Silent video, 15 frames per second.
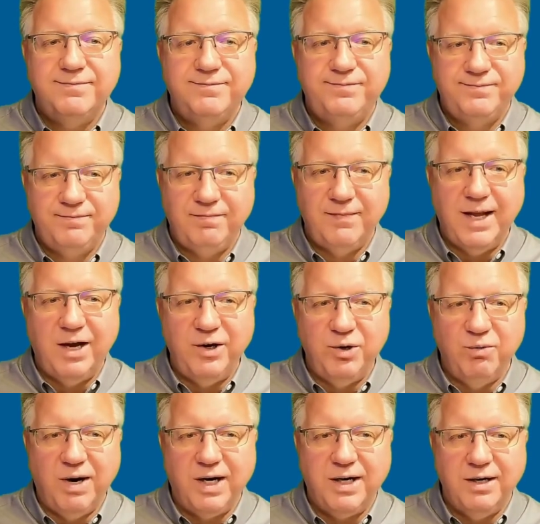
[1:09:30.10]
Now you
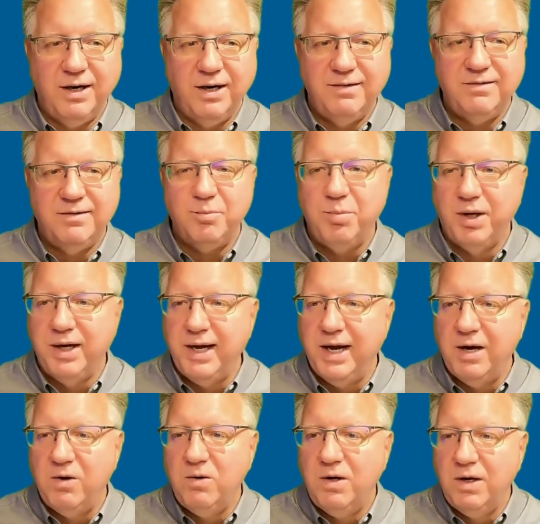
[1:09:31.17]
recognize it by
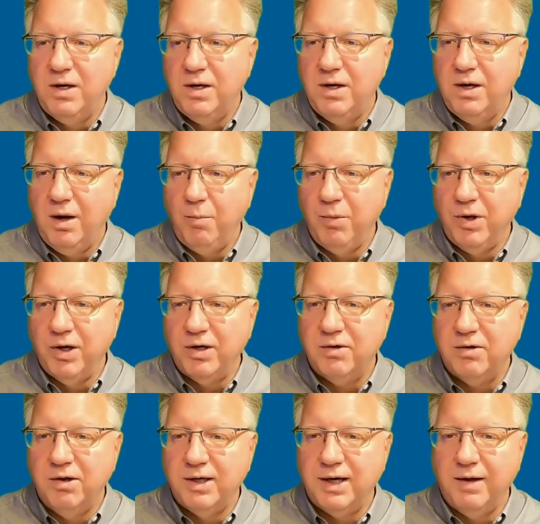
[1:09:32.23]
now. I'm going to
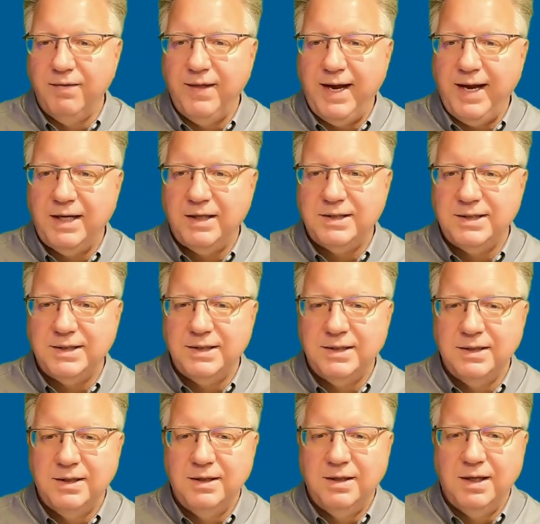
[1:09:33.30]
click on that.
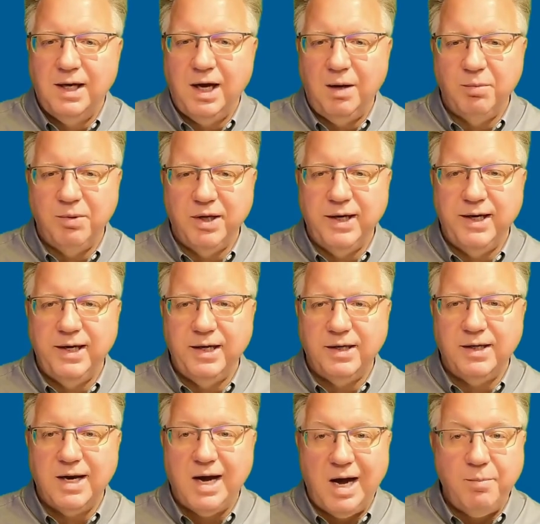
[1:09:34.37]
I'm going to hit
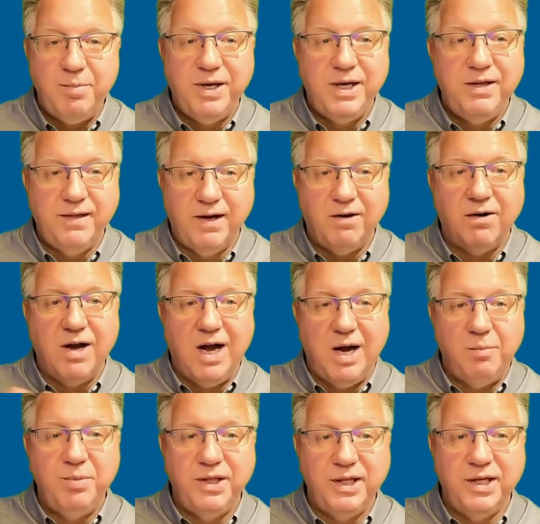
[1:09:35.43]
copy. That'll copy
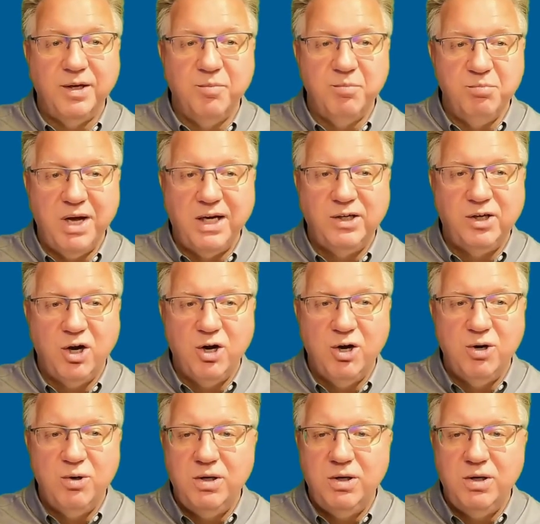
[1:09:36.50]
the embed code.